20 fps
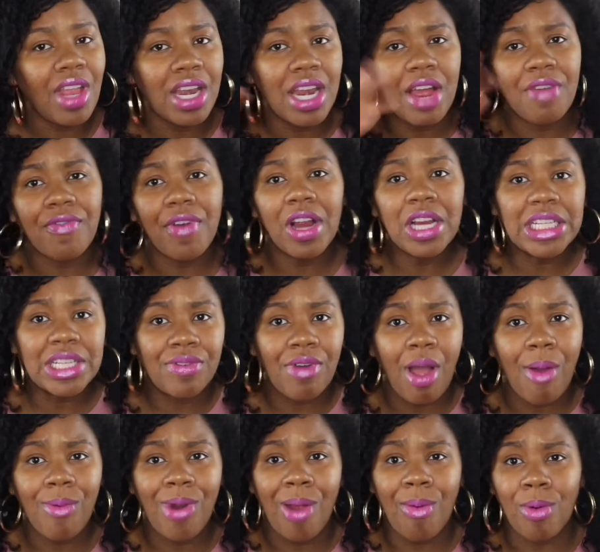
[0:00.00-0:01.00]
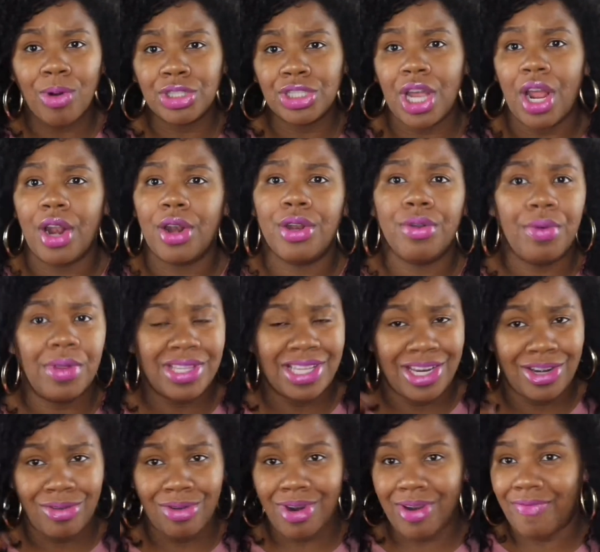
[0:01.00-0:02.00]
Now first of all, what I want y'all to do is
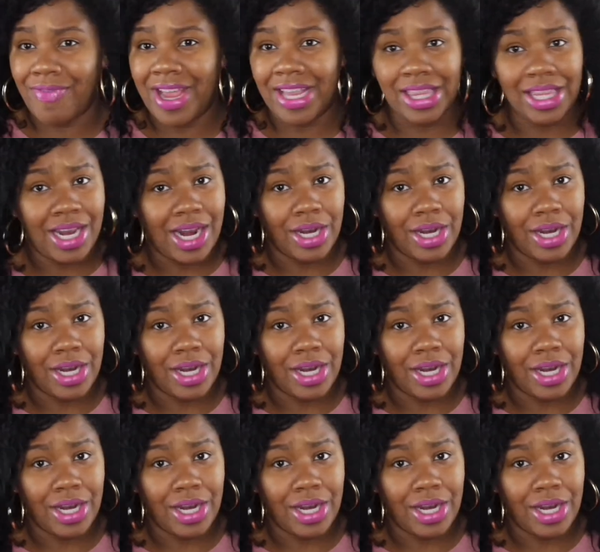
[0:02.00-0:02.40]
ignore the fact